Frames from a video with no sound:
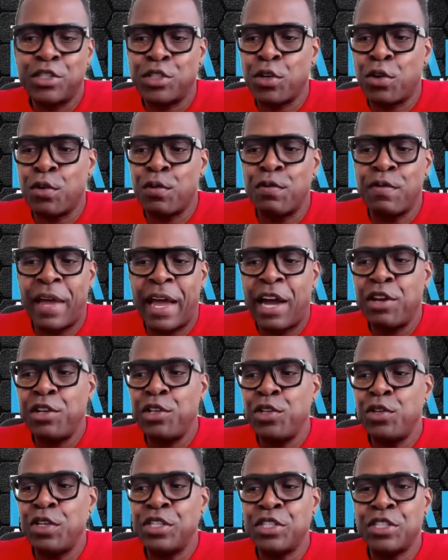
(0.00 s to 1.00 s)
So
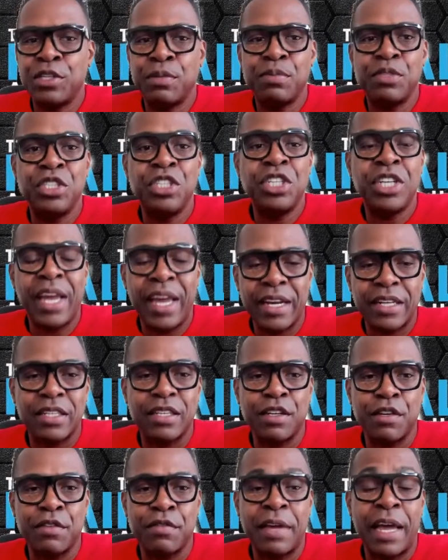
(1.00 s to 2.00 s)
value is
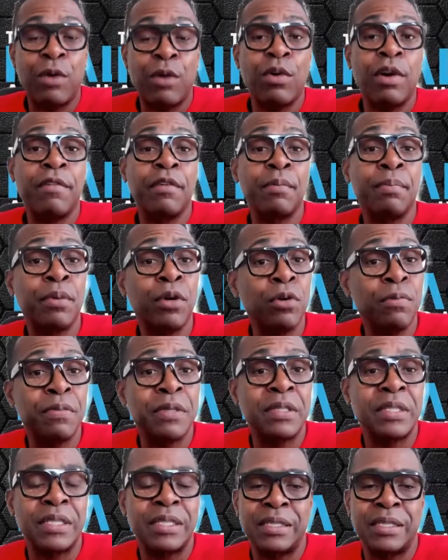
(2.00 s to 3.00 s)
subjective. However,
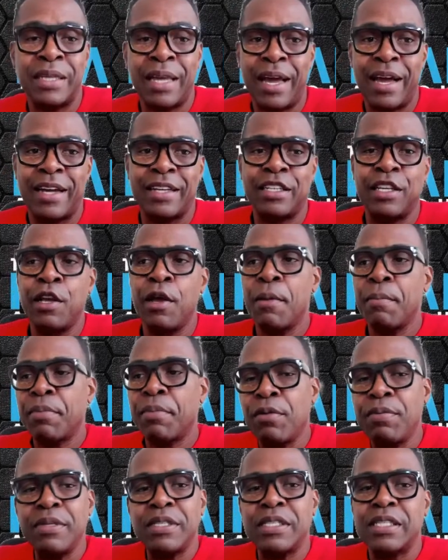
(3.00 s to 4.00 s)
purpose is not.
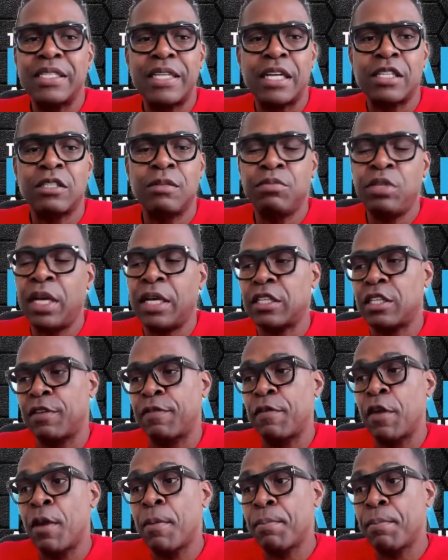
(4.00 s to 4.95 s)
Purpose is not subjective.